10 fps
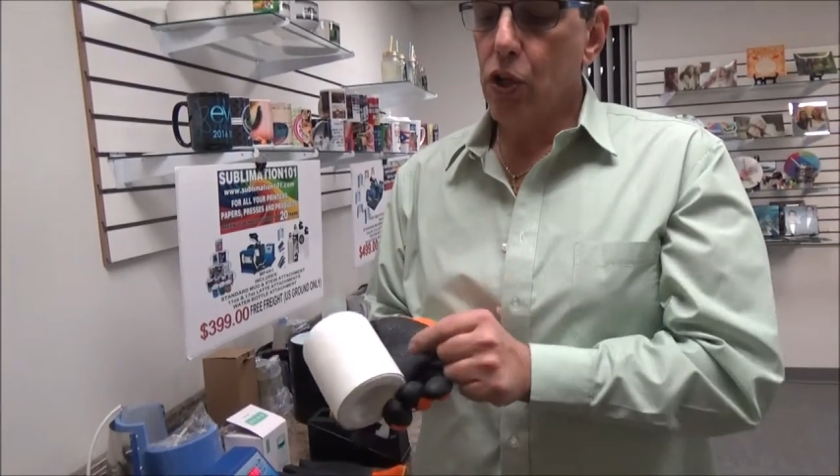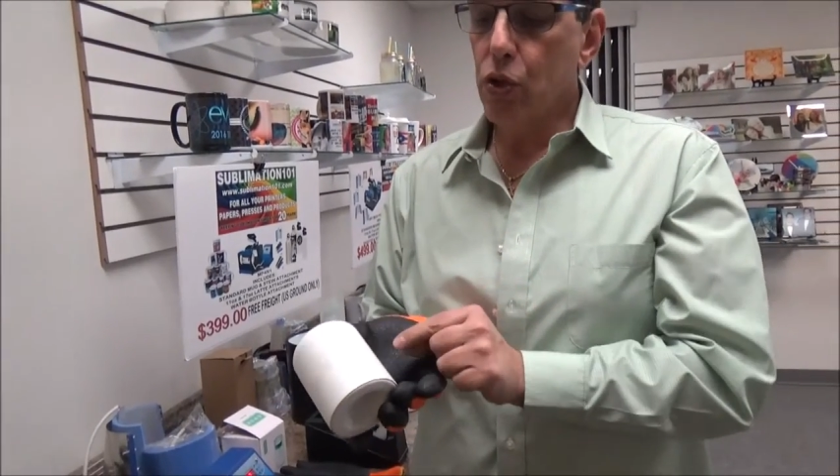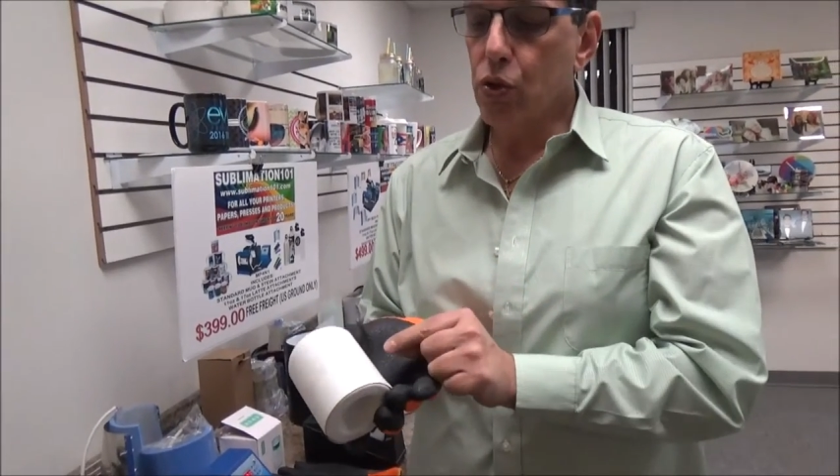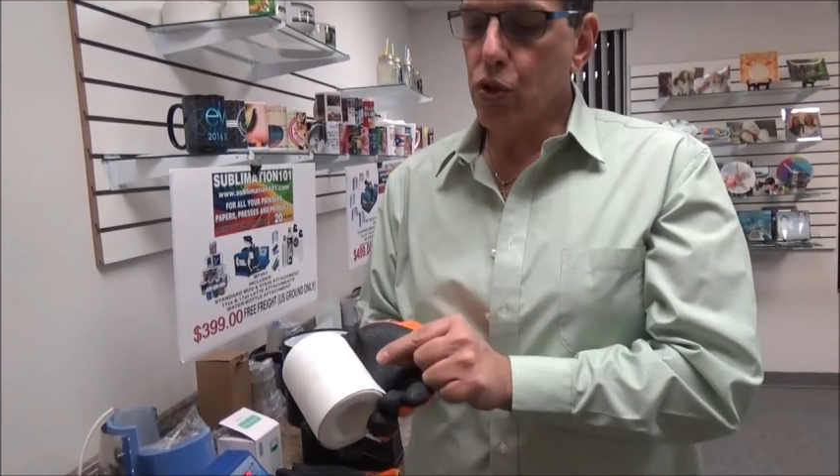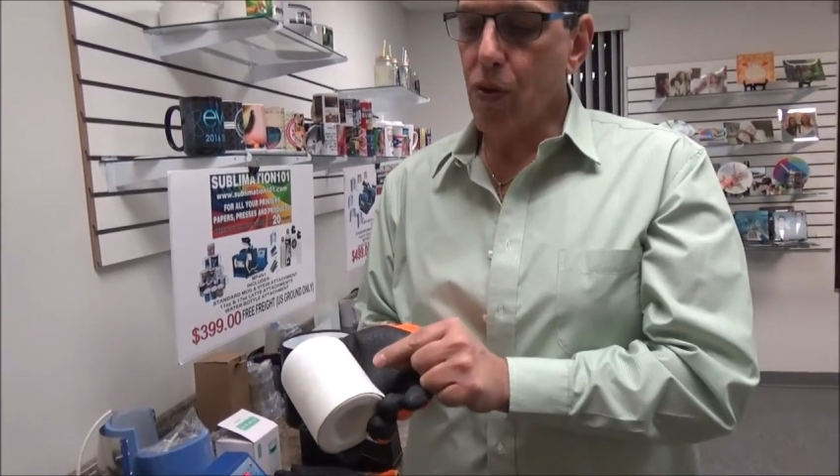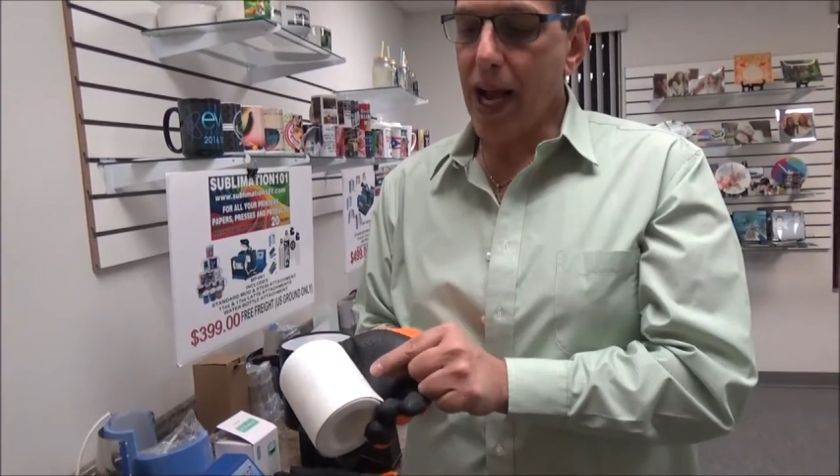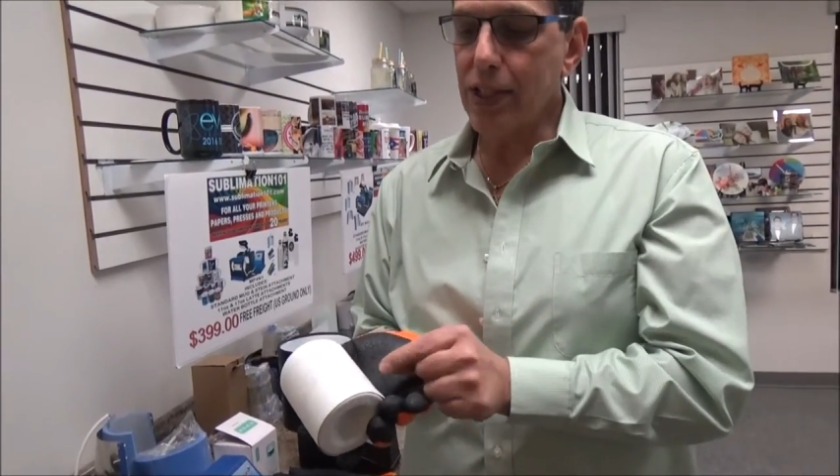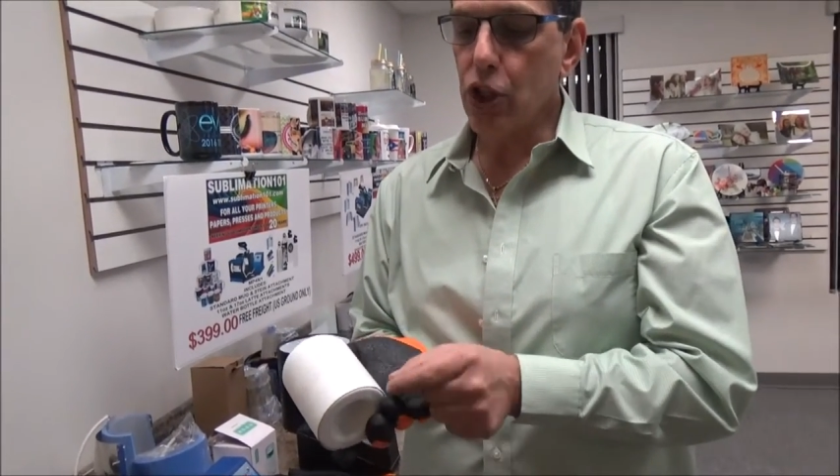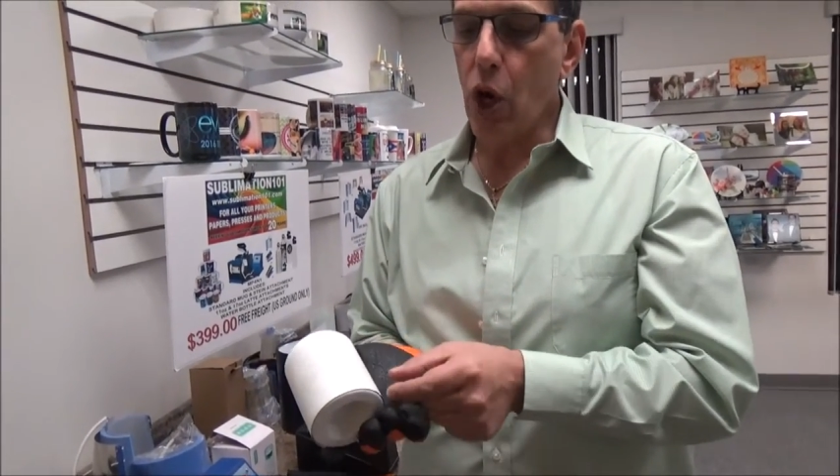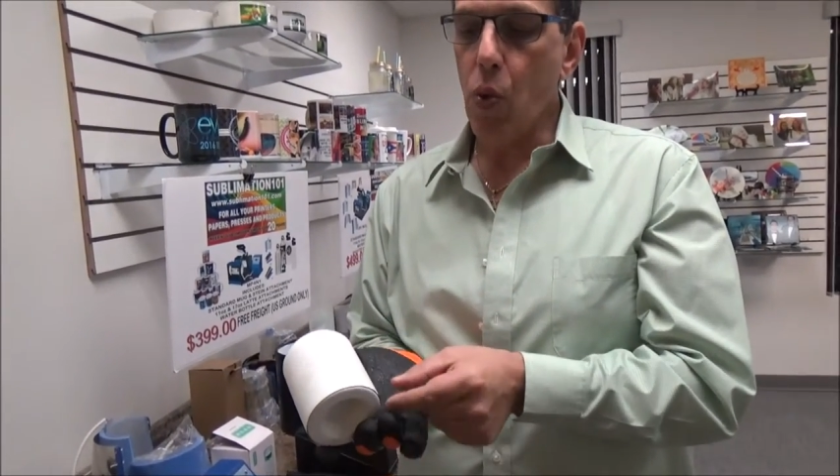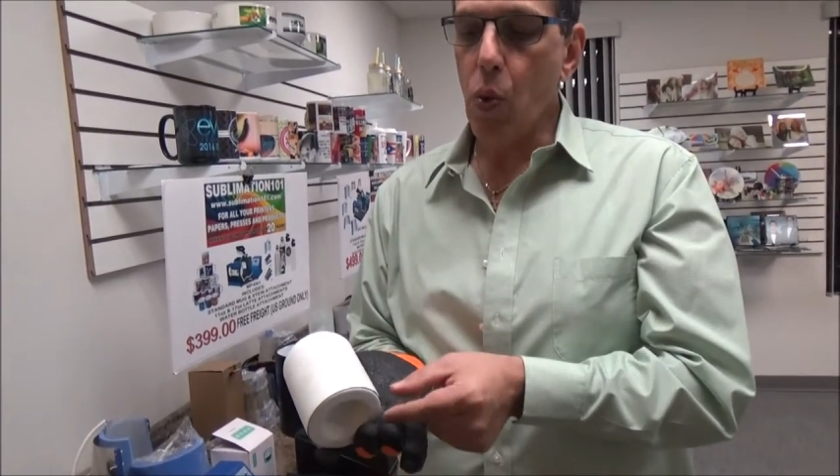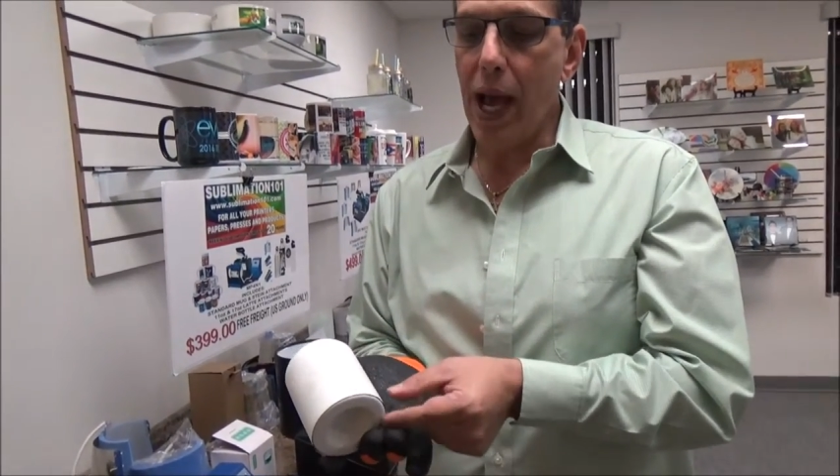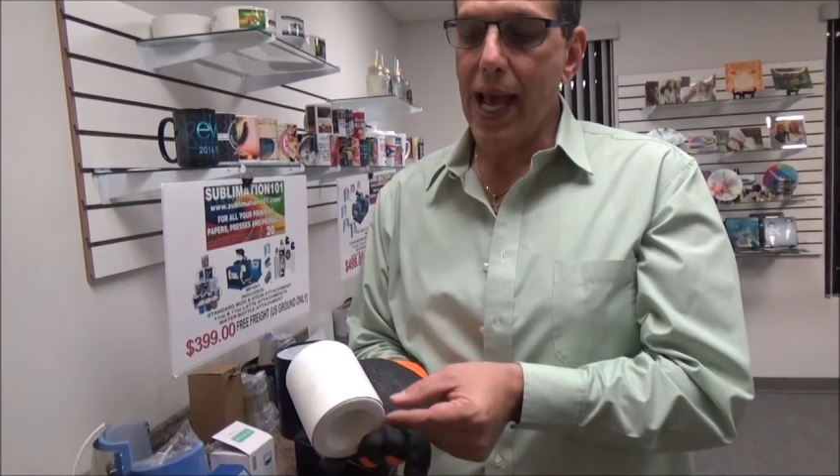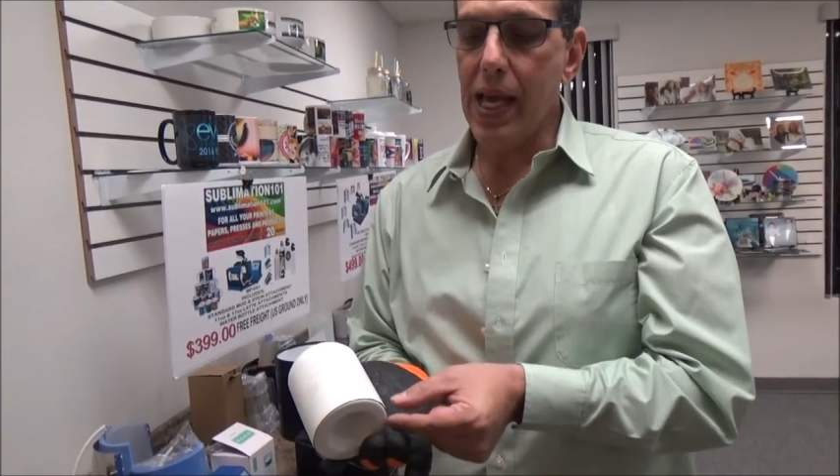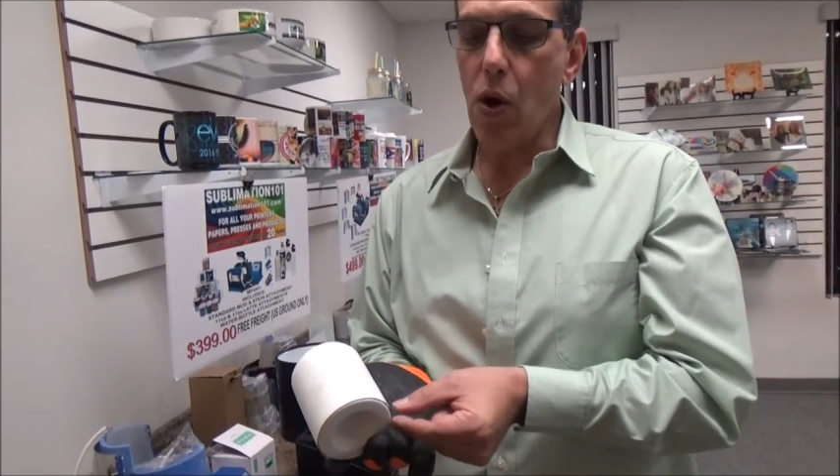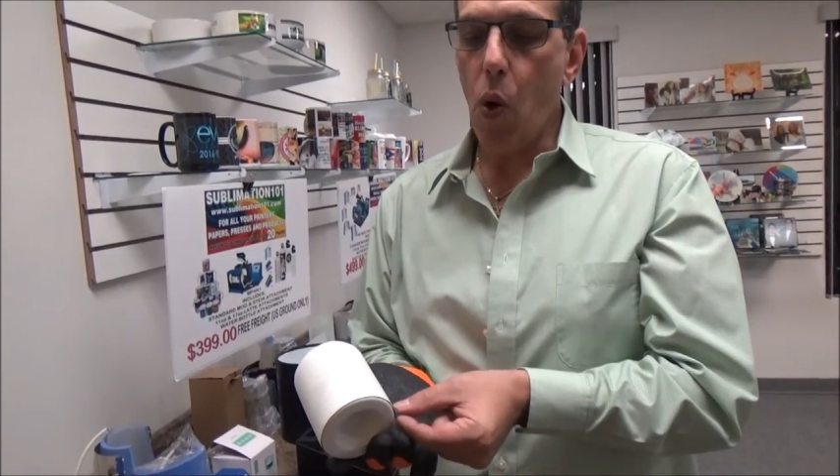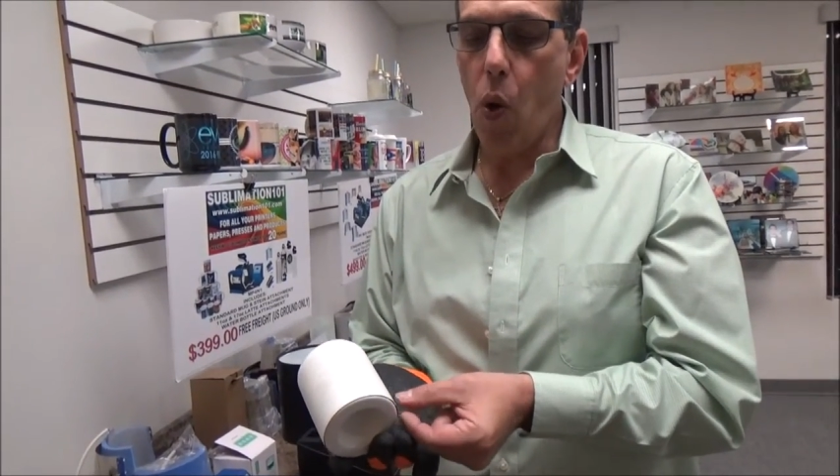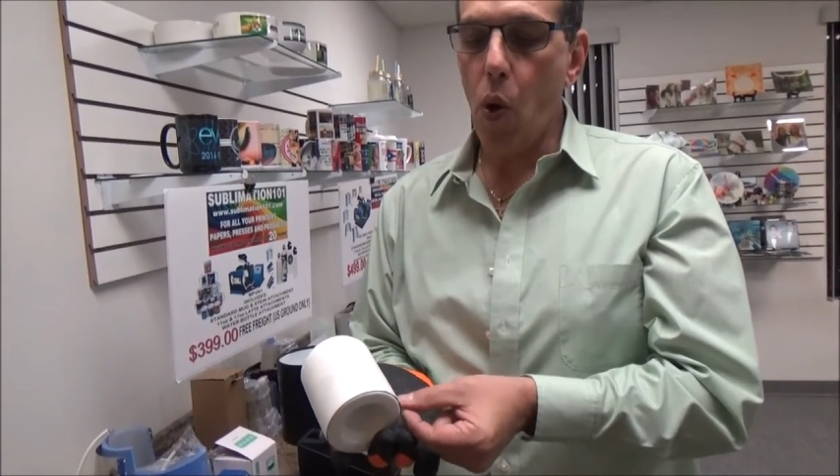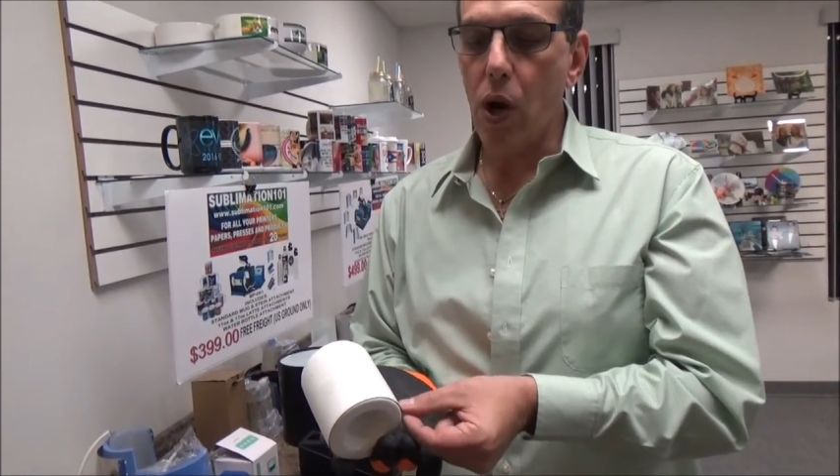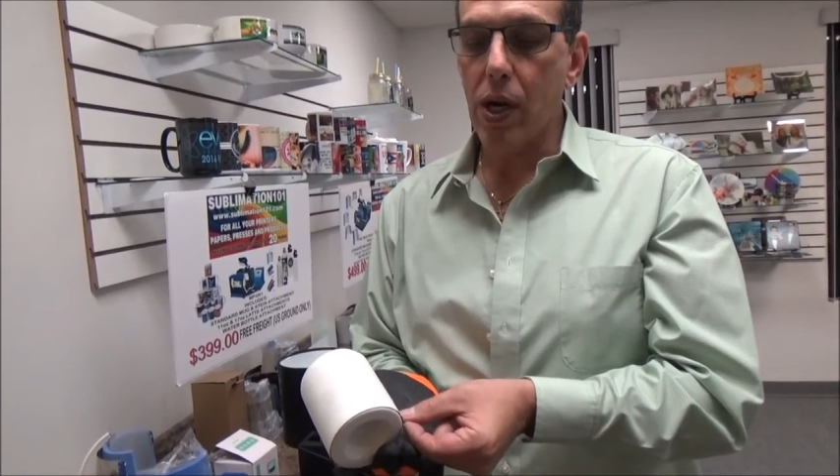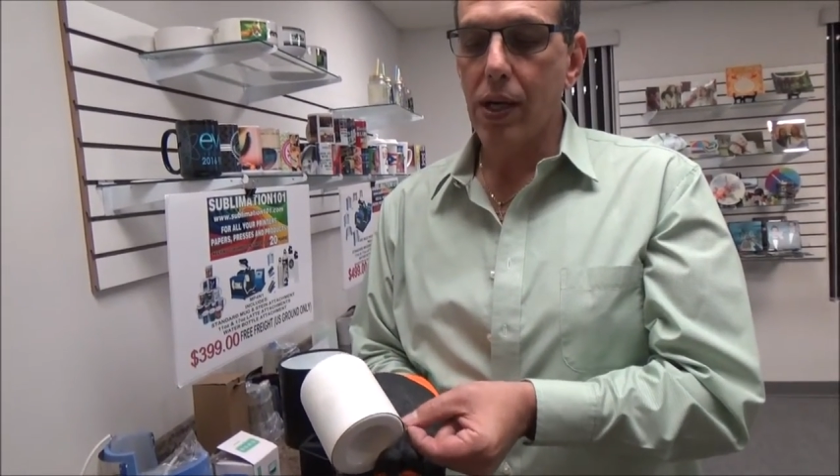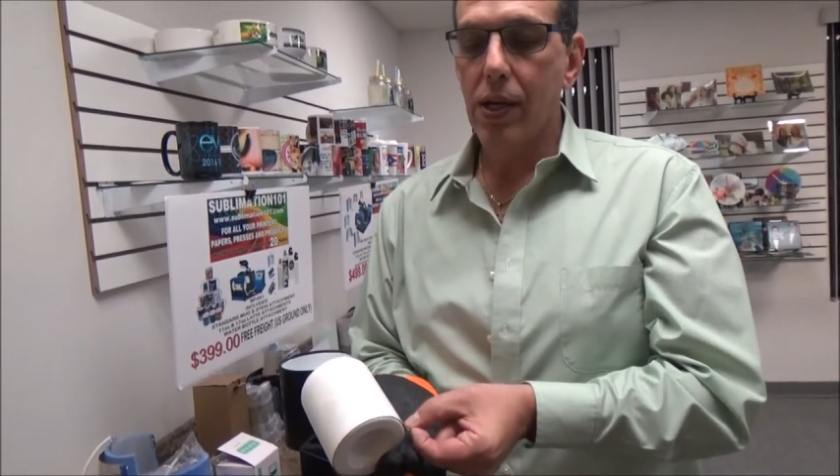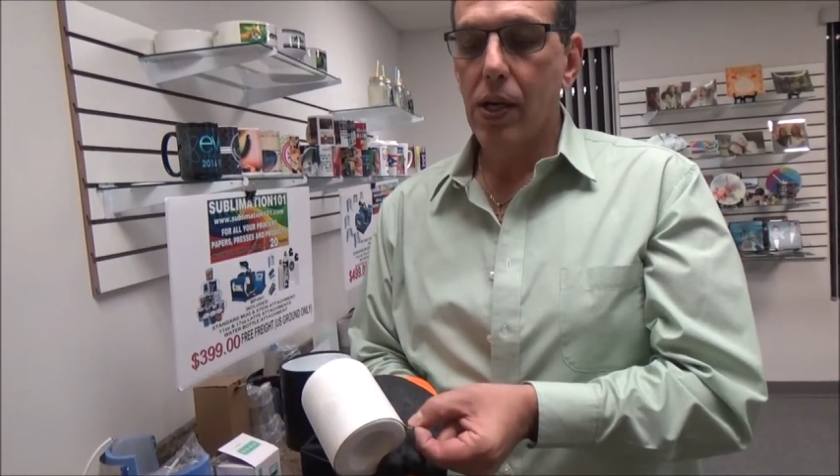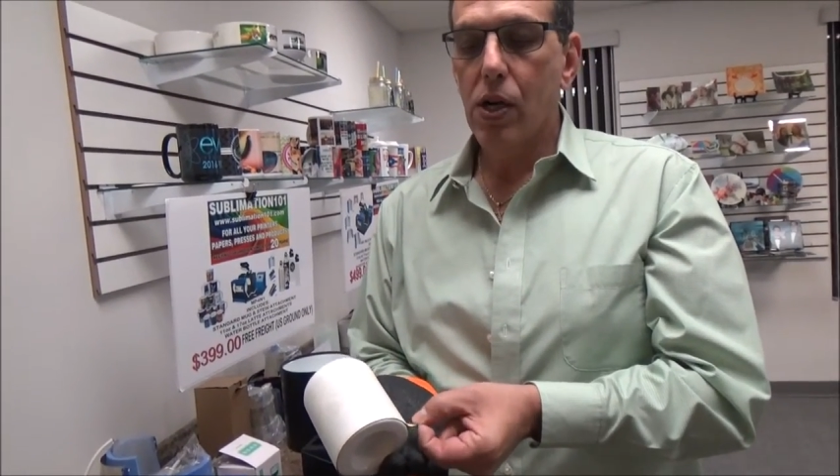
you scratch away or